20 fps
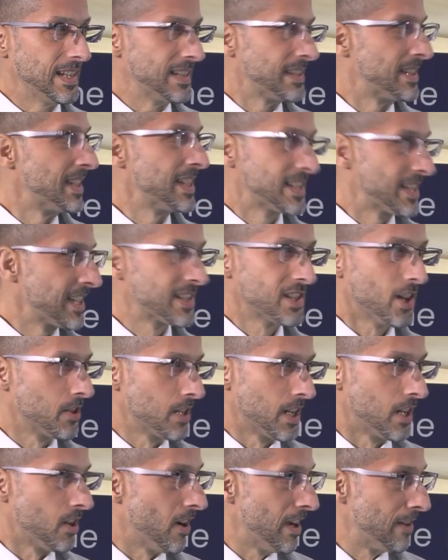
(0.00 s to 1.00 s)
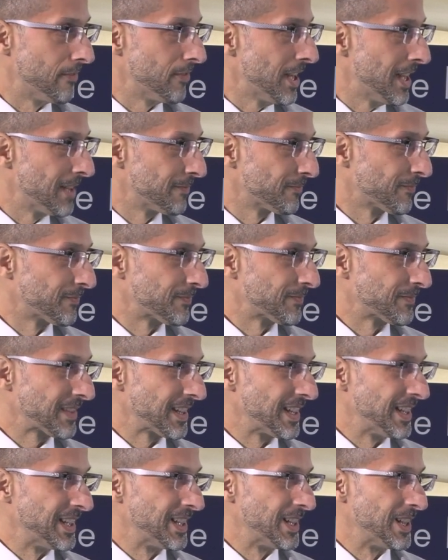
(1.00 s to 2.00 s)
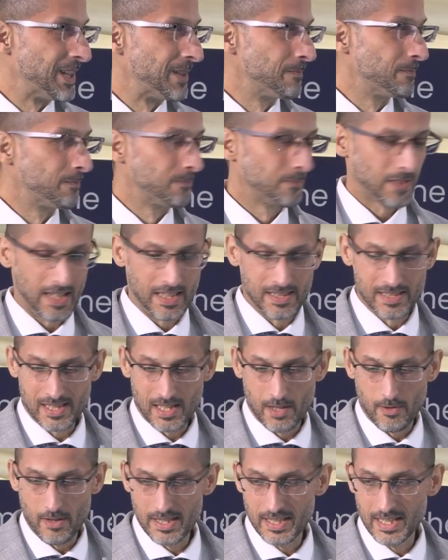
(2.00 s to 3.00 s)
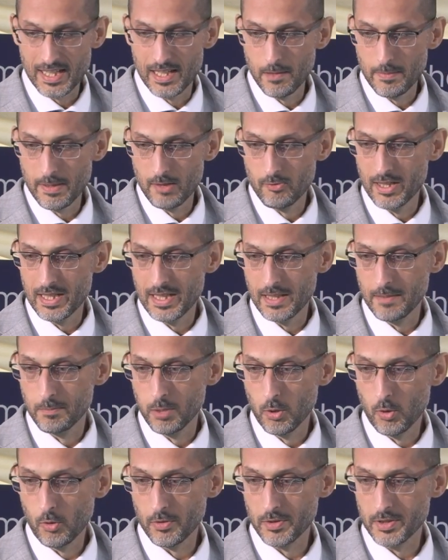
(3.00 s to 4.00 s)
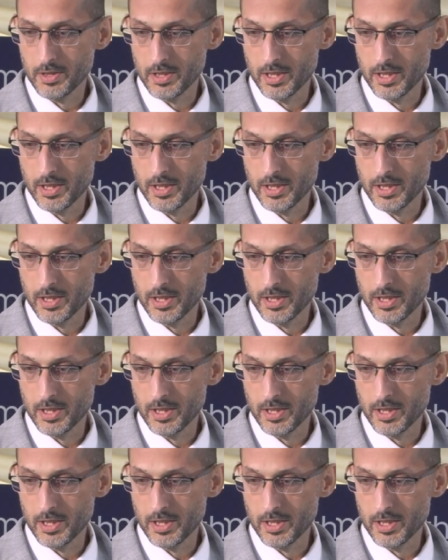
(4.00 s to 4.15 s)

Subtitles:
these things aren't alive yet. And so I think it'll be really important